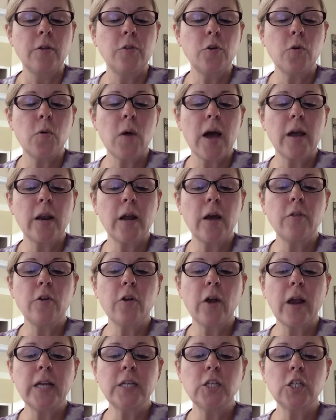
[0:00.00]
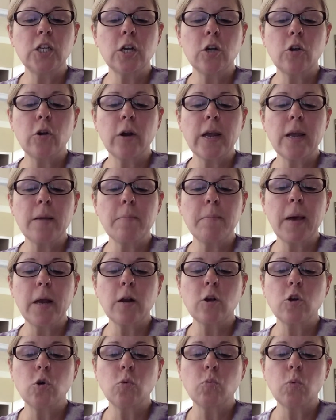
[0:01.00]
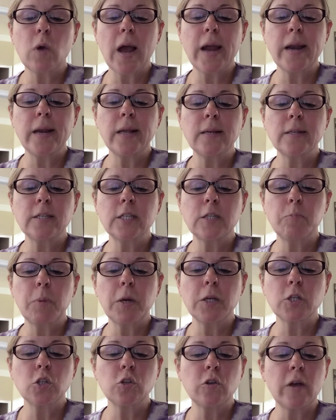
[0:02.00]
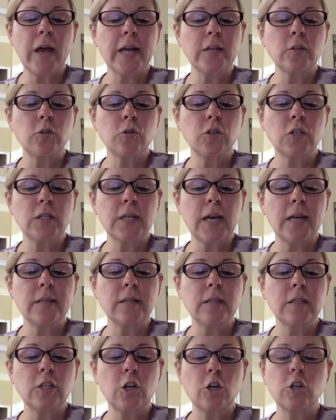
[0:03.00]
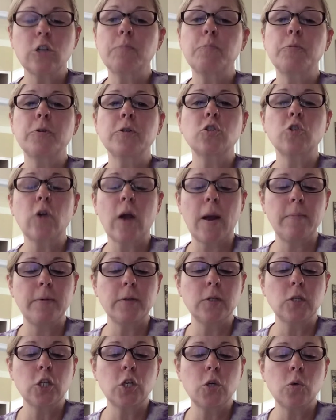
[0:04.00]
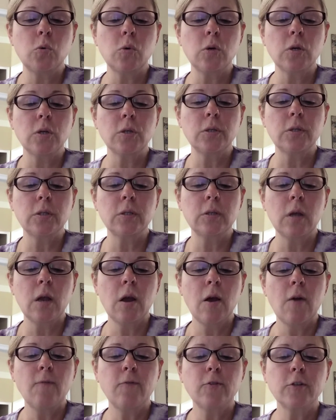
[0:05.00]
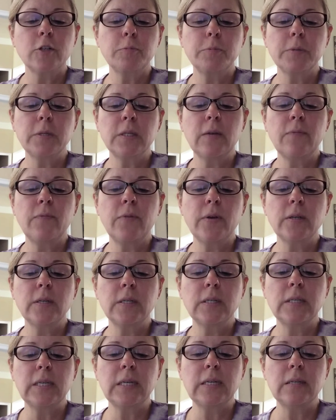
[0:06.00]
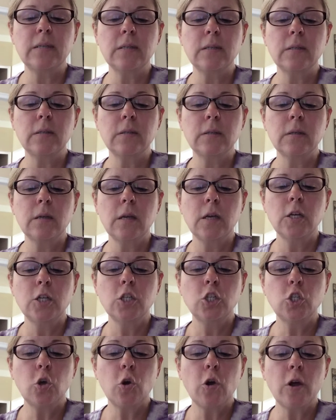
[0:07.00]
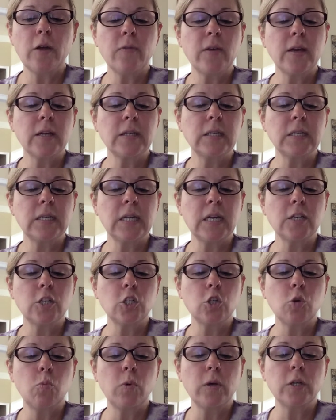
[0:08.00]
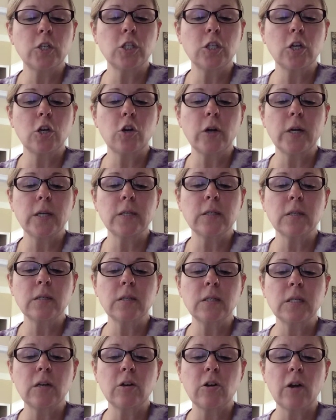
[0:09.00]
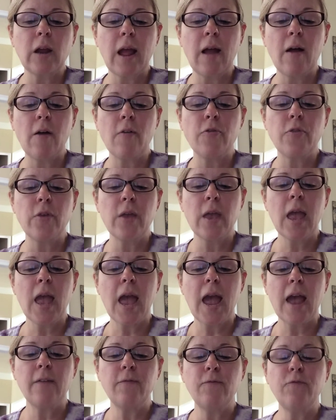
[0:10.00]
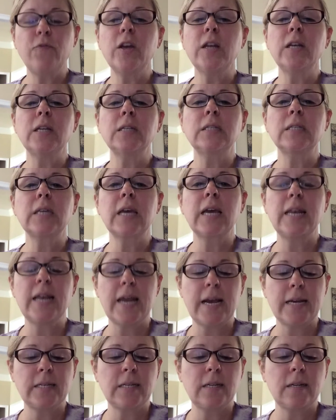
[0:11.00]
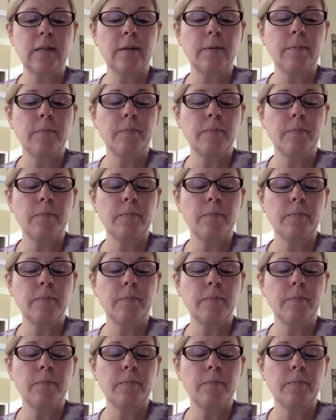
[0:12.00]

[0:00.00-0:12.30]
Throughout other ancient Greek medical writings, special exercises are prescribed as cures for specific diseases, showing the extent to which the Greeks considered health and fitness connected.